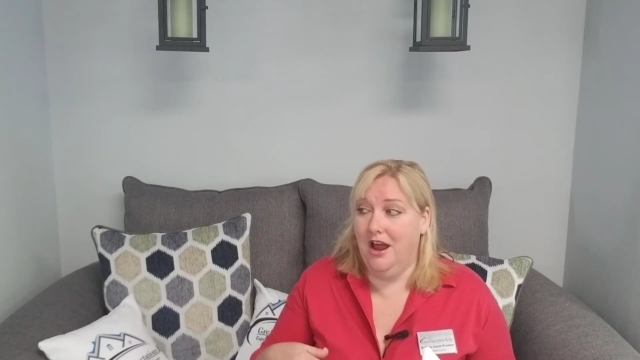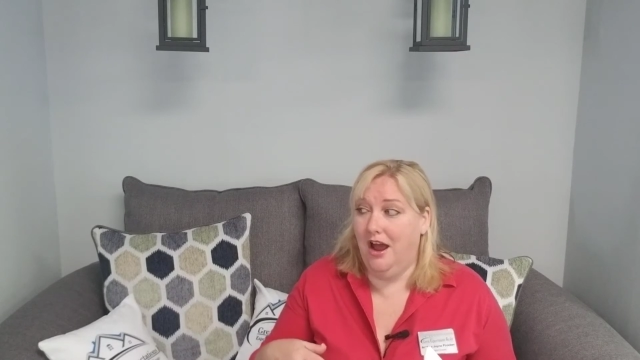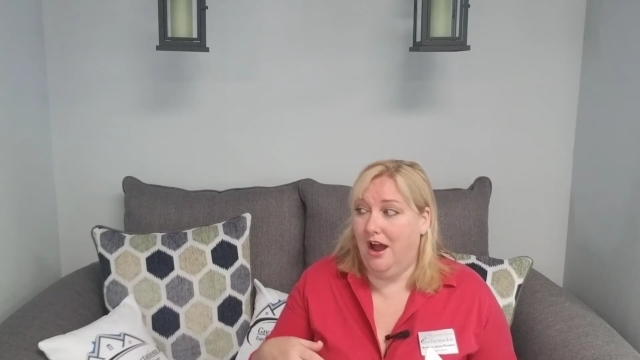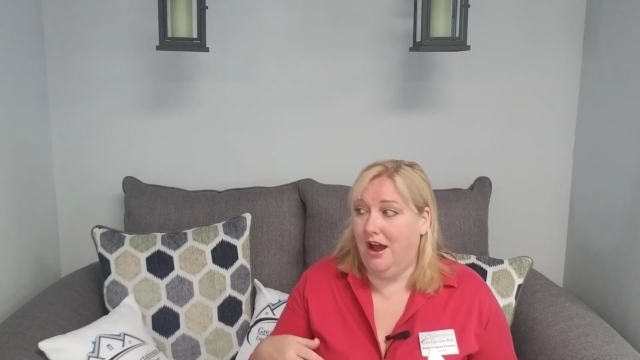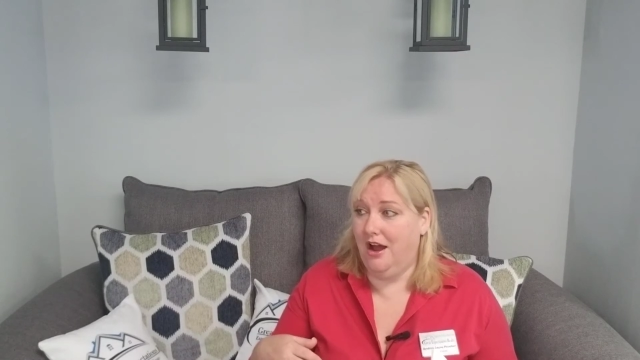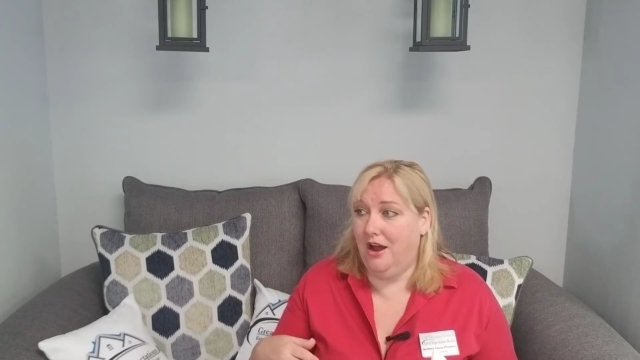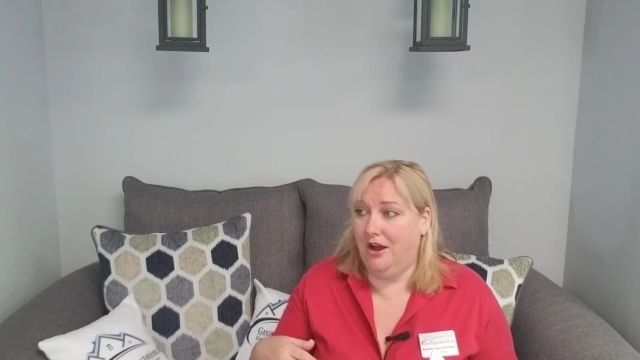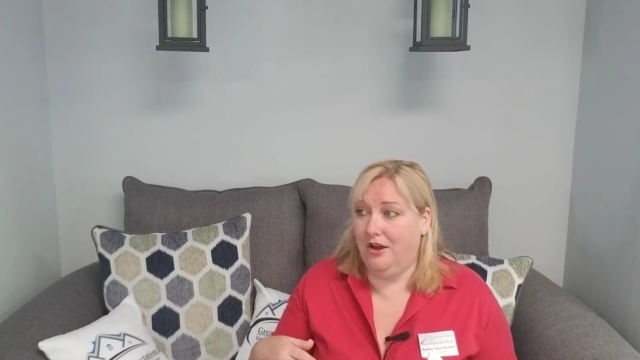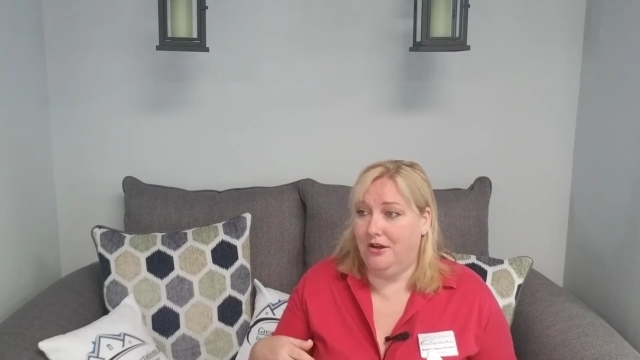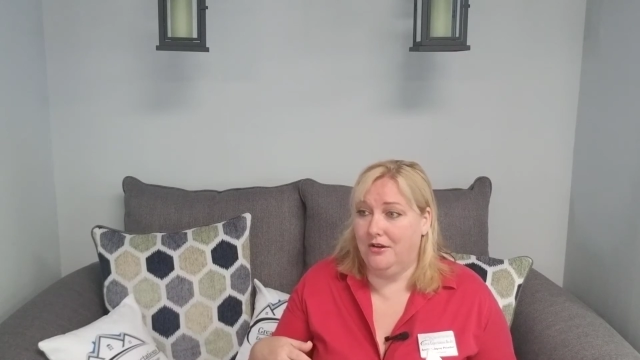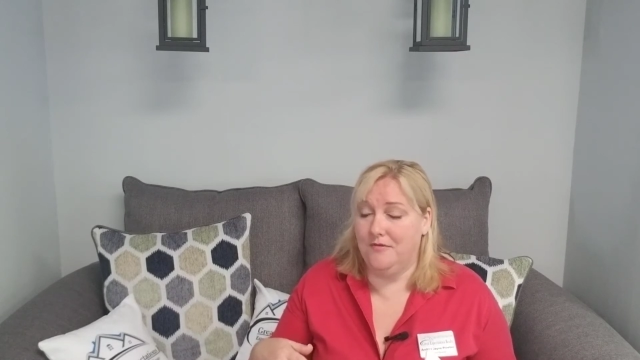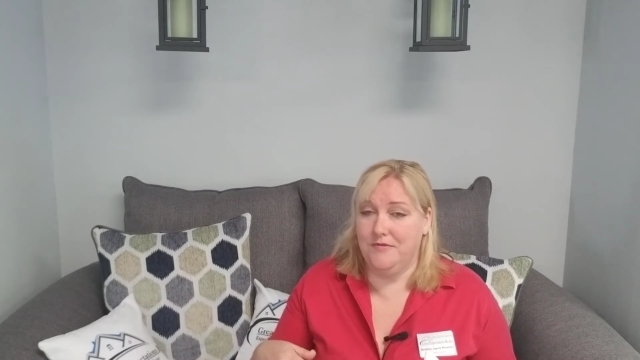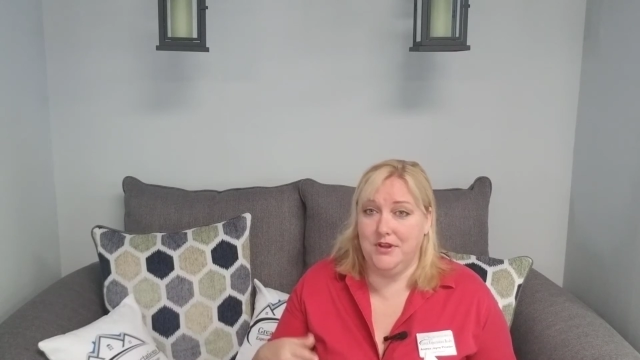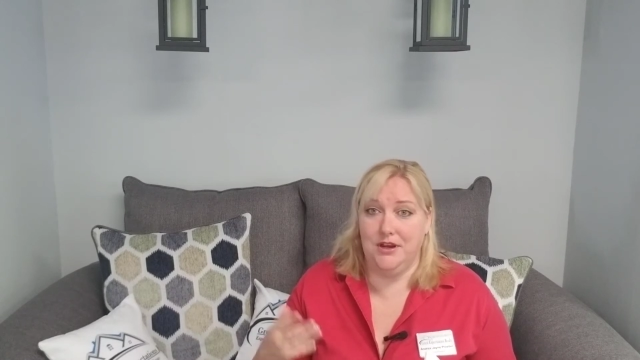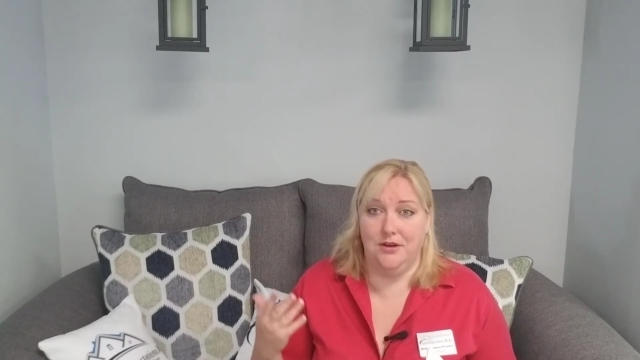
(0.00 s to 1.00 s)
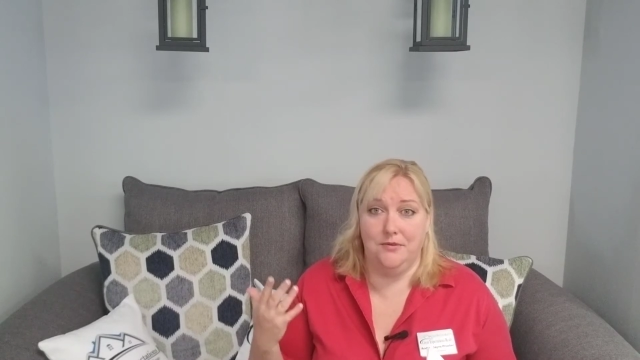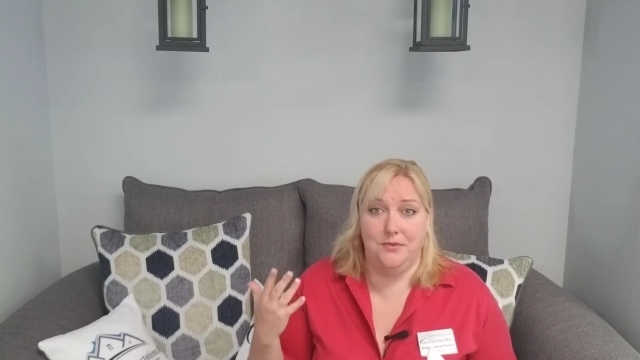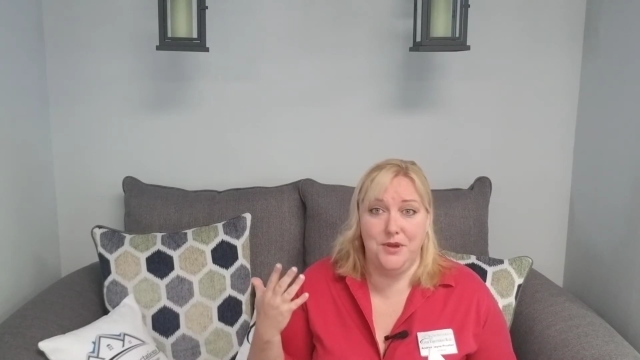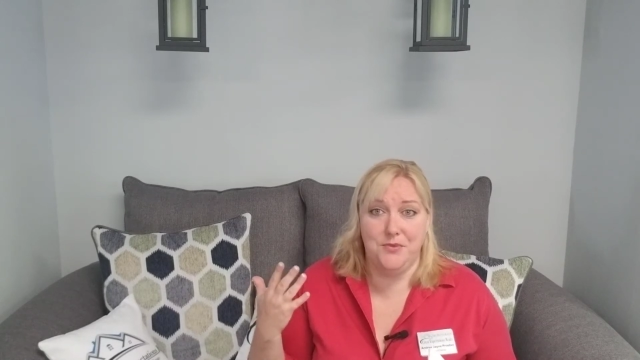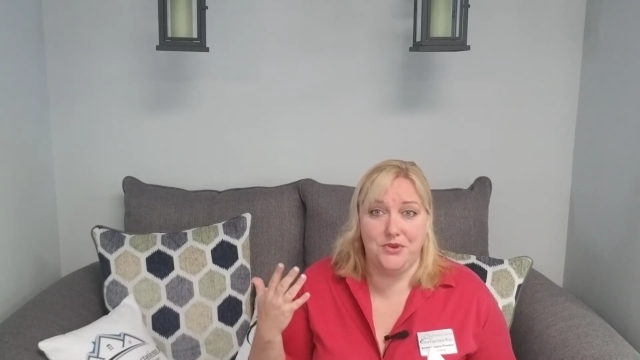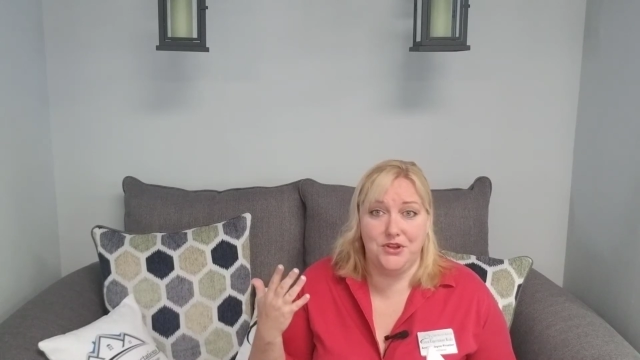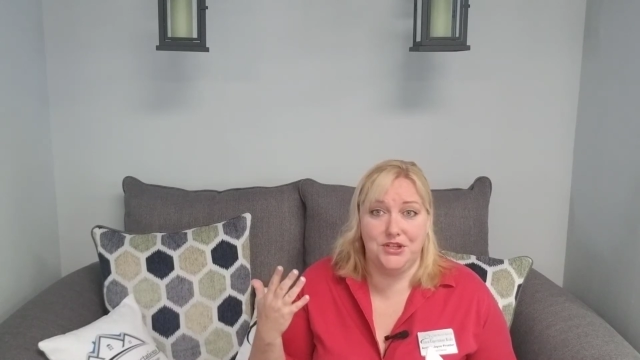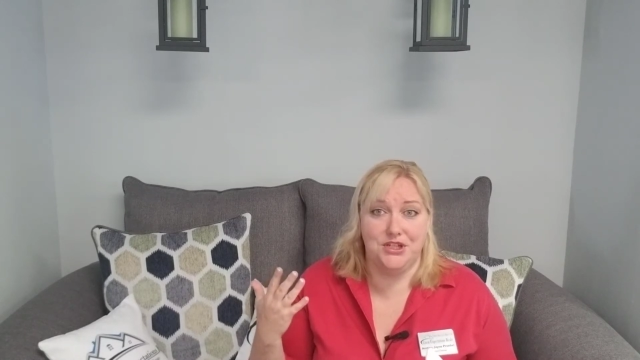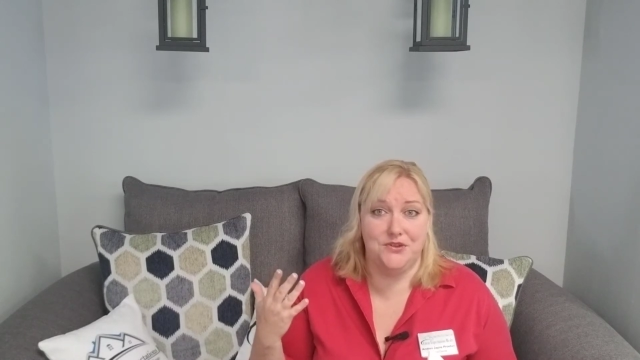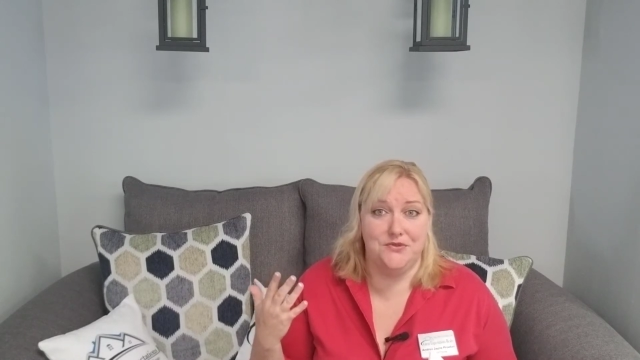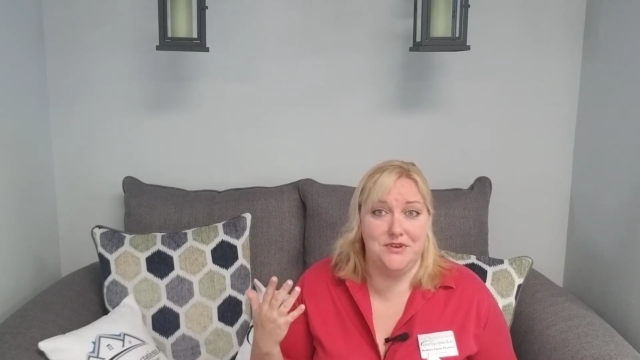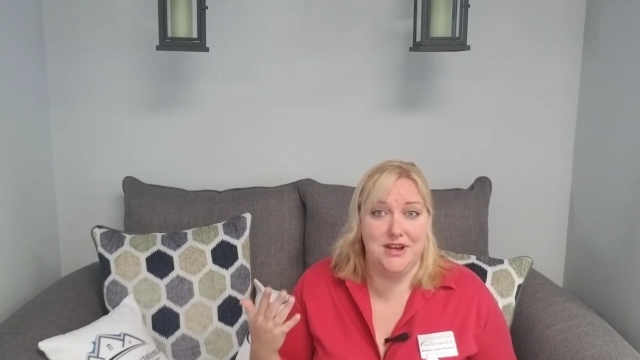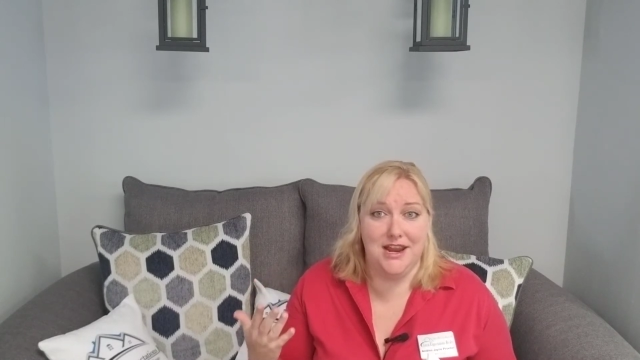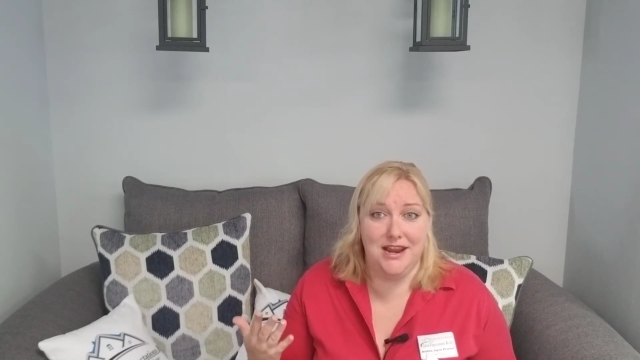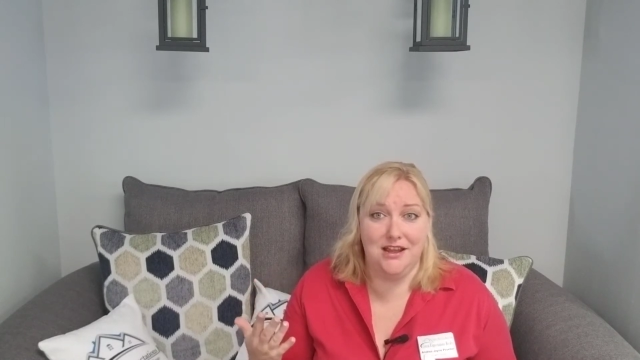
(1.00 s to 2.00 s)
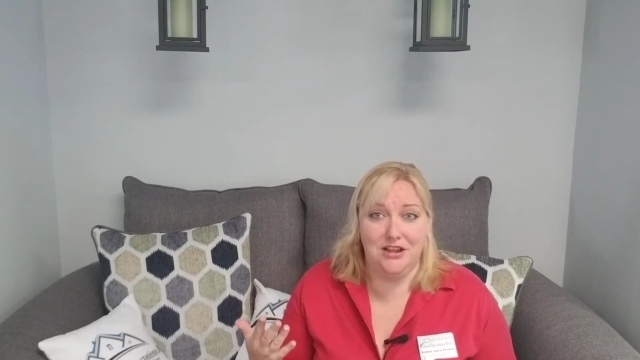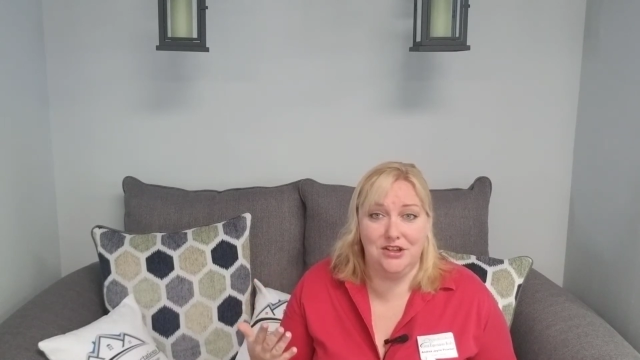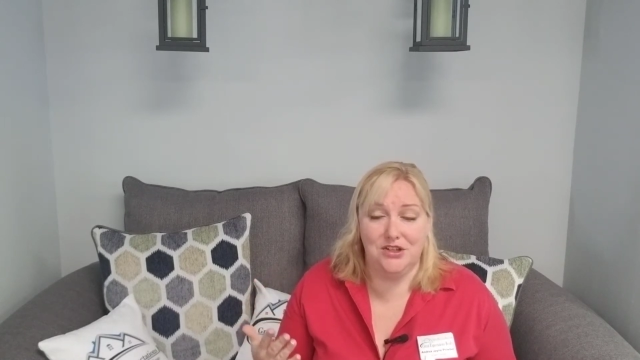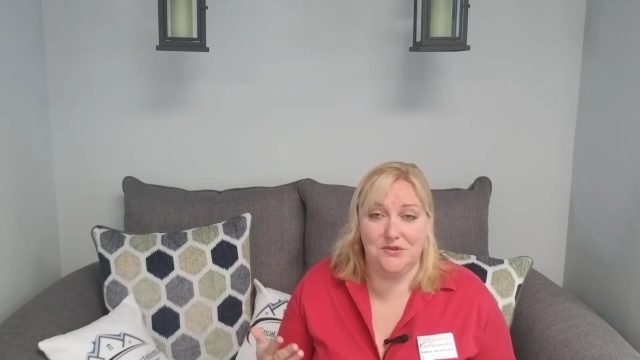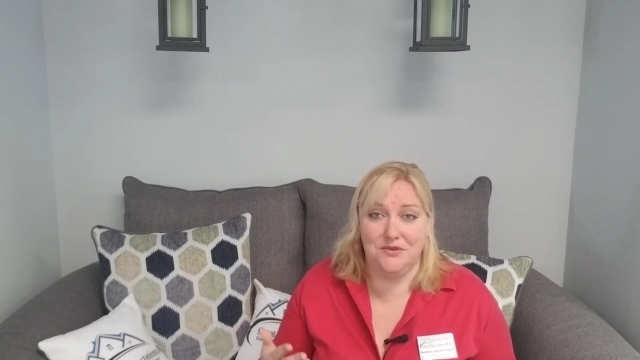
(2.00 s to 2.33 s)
um, you know, people that do nails.